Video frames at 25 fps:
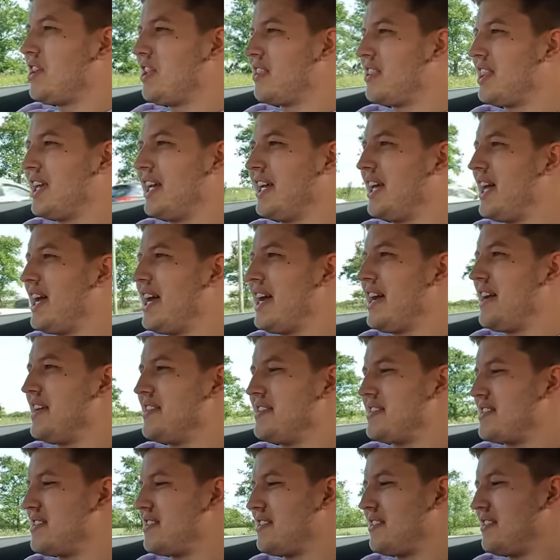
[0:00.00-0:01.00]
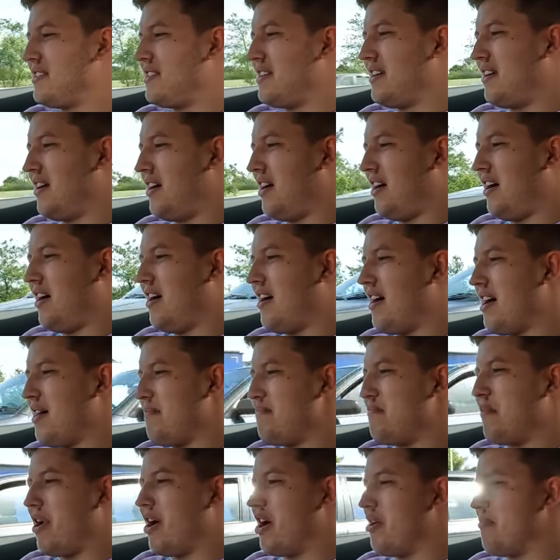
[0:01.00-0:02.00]
The thing is,
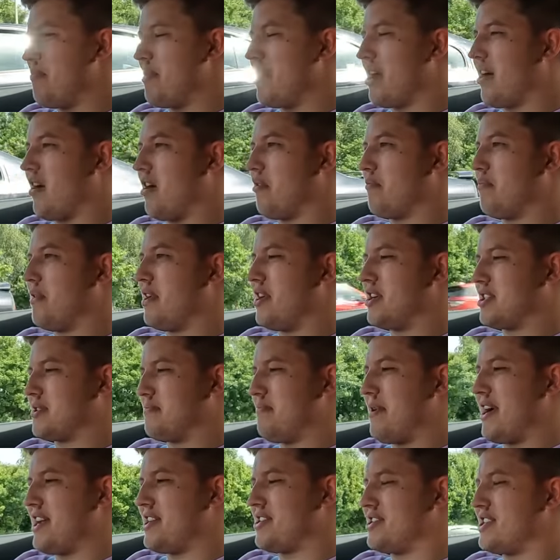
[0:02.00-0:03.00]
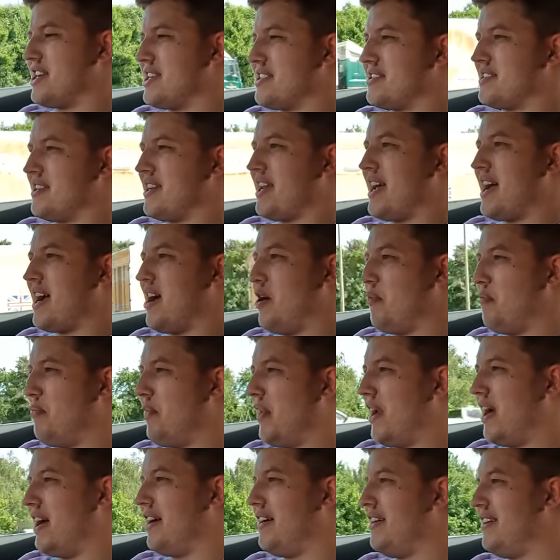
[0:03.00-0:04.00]
I might be going past Manchester now,
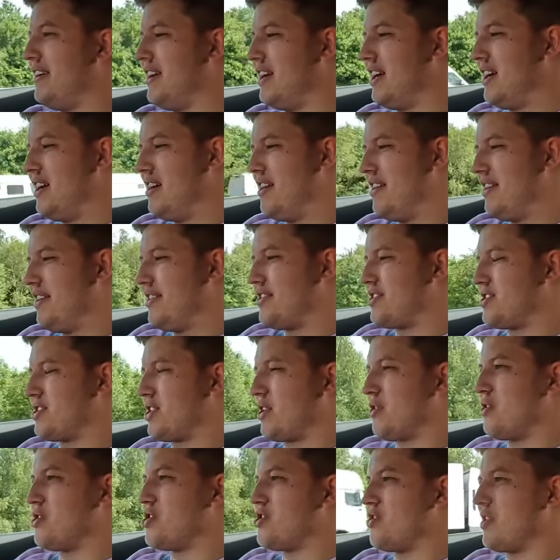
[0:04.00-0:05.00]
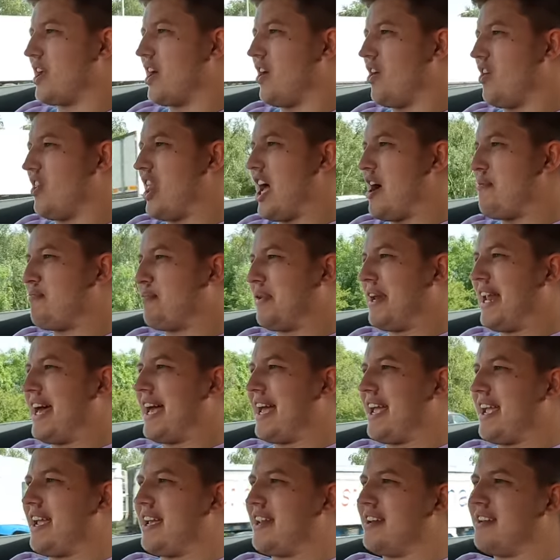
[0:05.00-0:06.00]
but as soon as you get on that
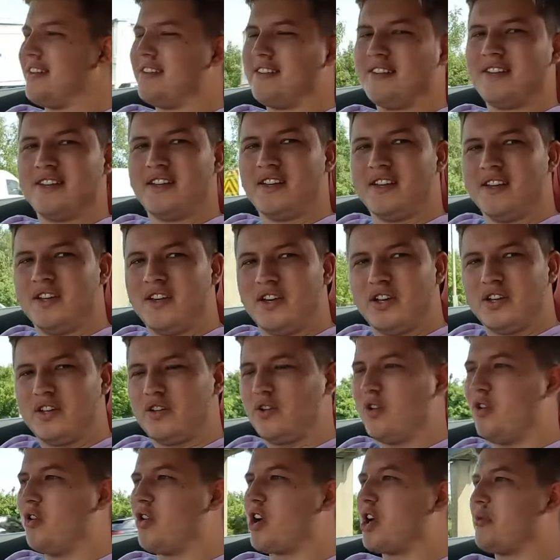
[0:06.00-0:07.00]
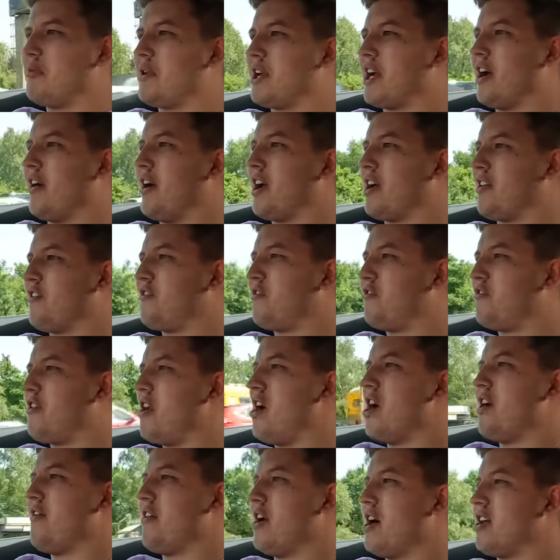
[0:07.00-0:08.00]
plane, you're going to be yeah. going
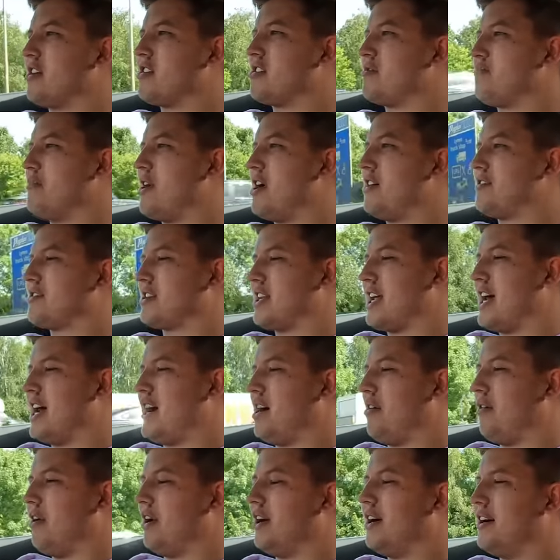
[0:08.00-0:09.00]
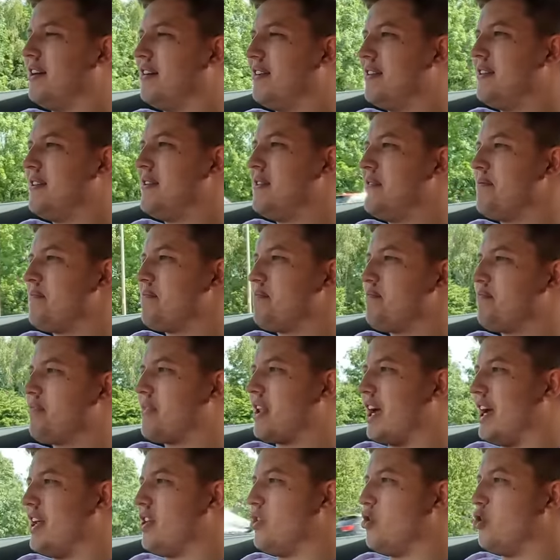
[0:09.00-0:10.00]
five hundred miles an hour,
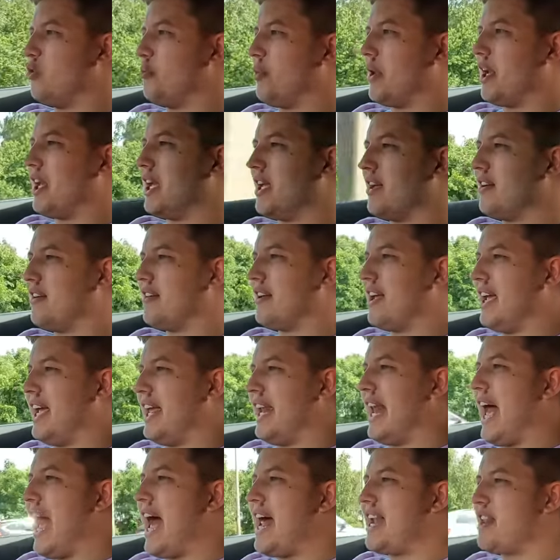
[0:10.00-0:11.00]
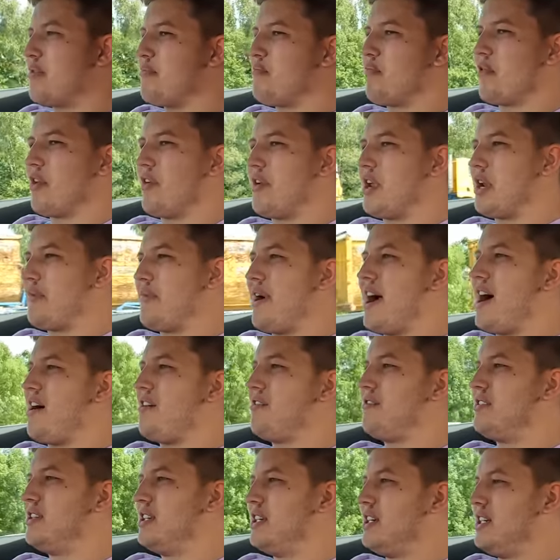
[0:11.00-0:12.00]
and you'll be yeah. in Edinburgh in
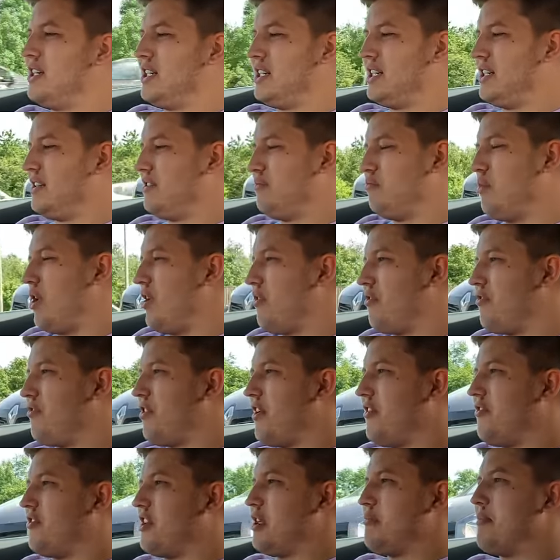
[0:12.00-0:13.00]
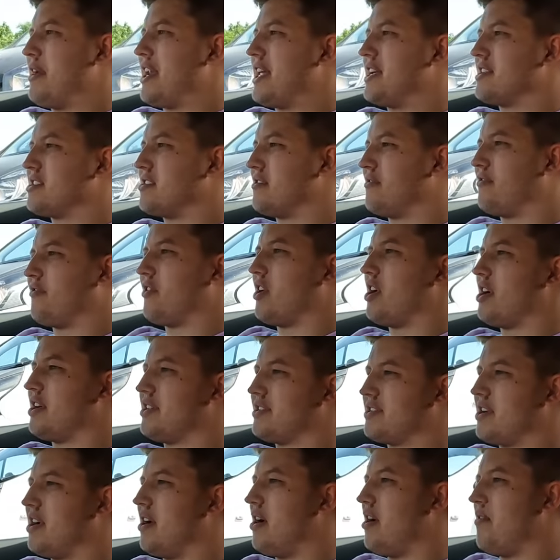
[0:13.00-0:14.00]
about, well, fifty minutes of
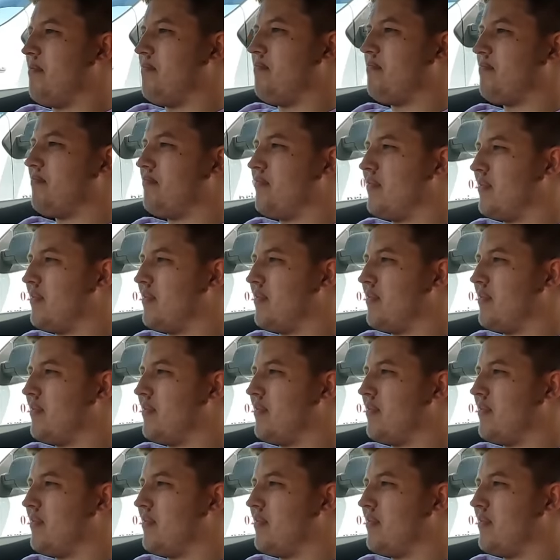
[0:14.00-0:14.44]
flight time.